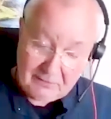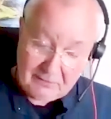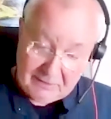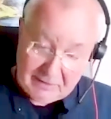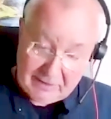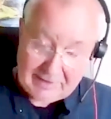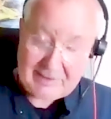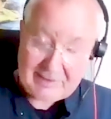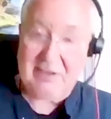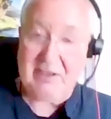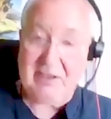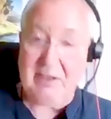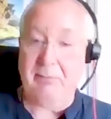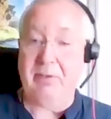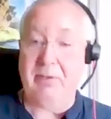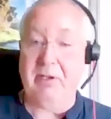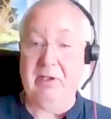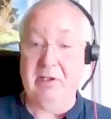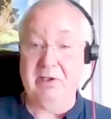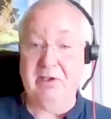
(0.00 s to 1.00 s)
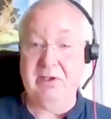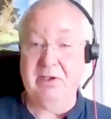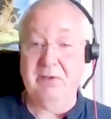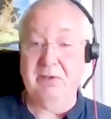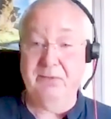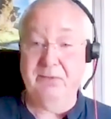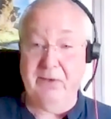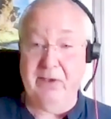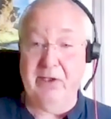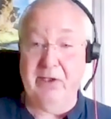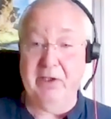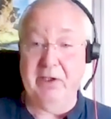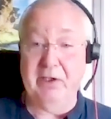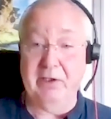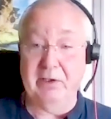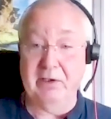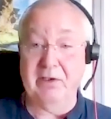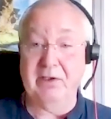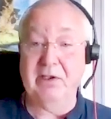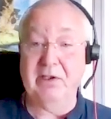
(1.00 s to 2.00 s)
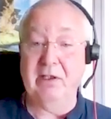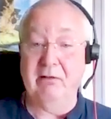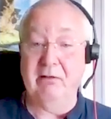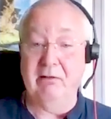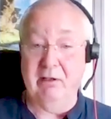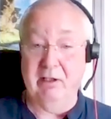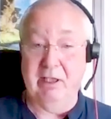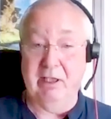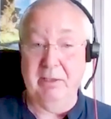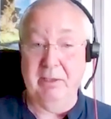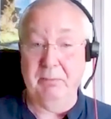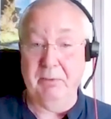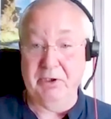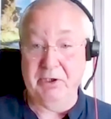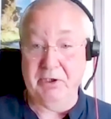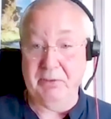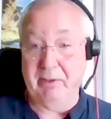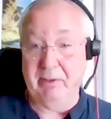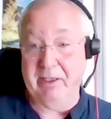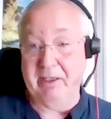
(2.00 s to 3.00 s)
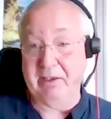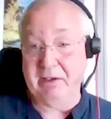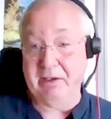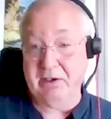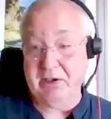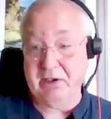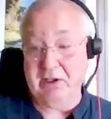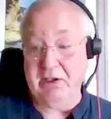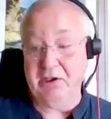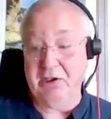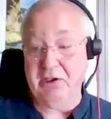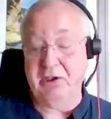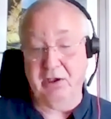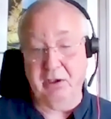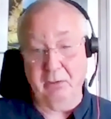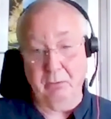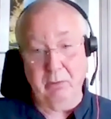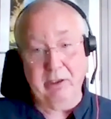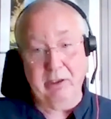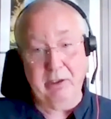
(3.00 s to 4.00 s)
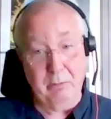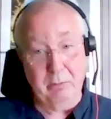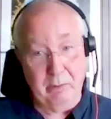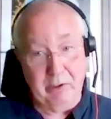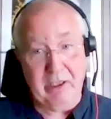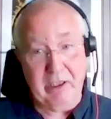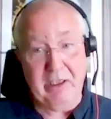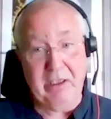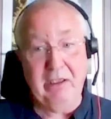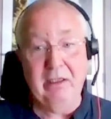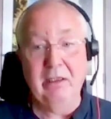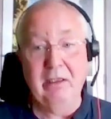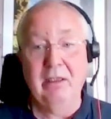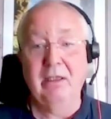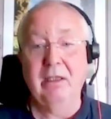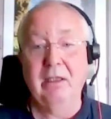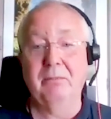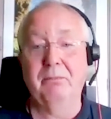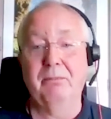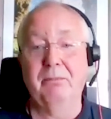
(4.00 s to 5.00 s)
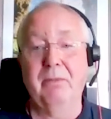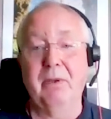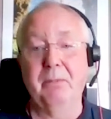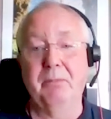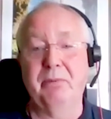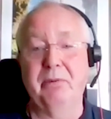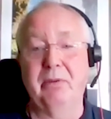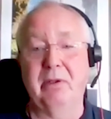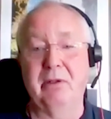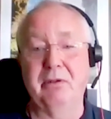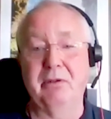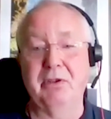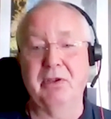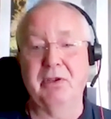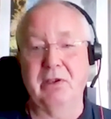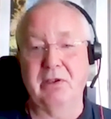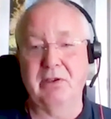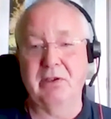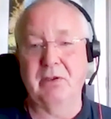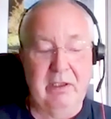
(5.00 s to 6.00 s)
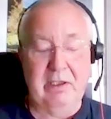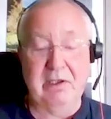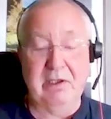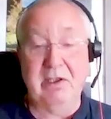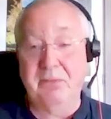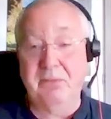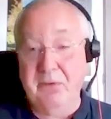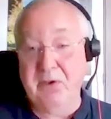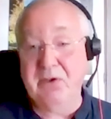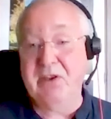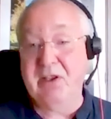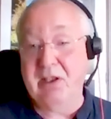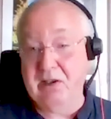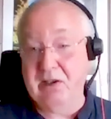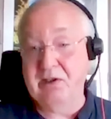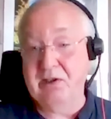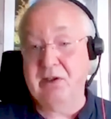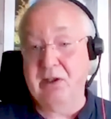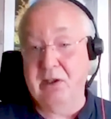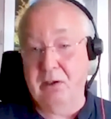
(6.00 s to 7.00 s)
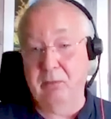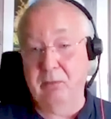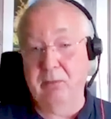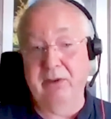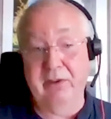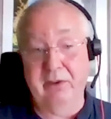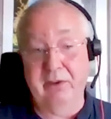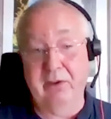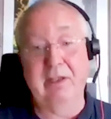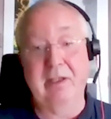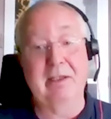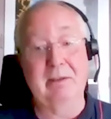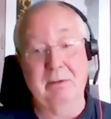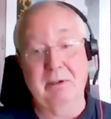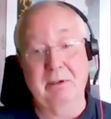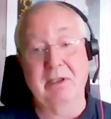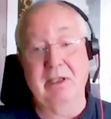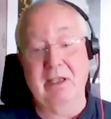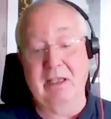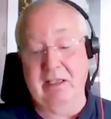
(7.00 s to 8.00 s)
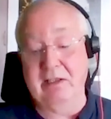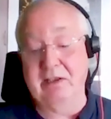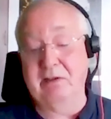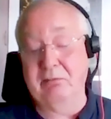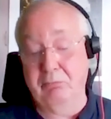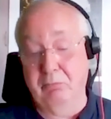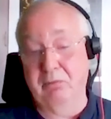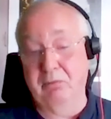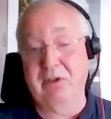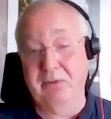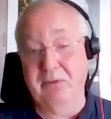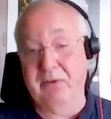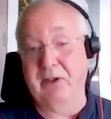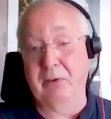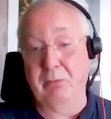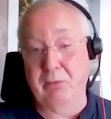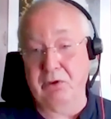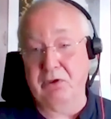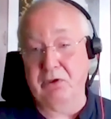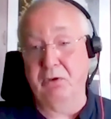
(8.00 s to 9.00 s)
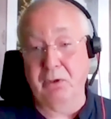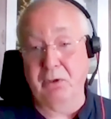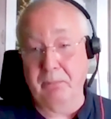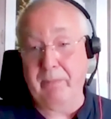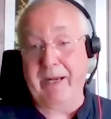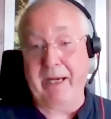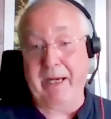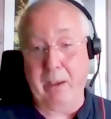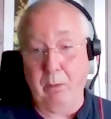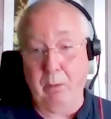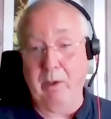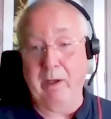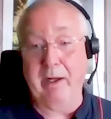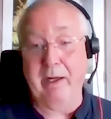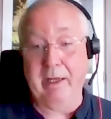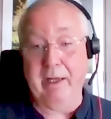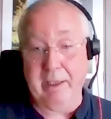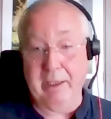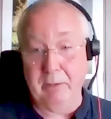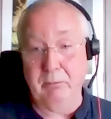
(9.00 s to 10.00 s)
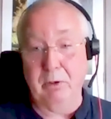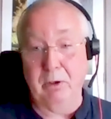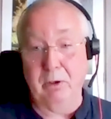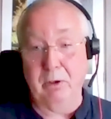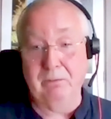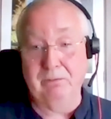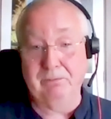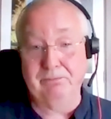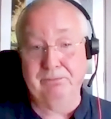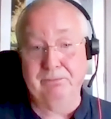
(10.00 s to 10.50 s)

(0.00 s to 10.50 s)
The next step then is to find a reliable shamanic teacher. The way we approach this is the first thing you start with is to find what's called a power animal.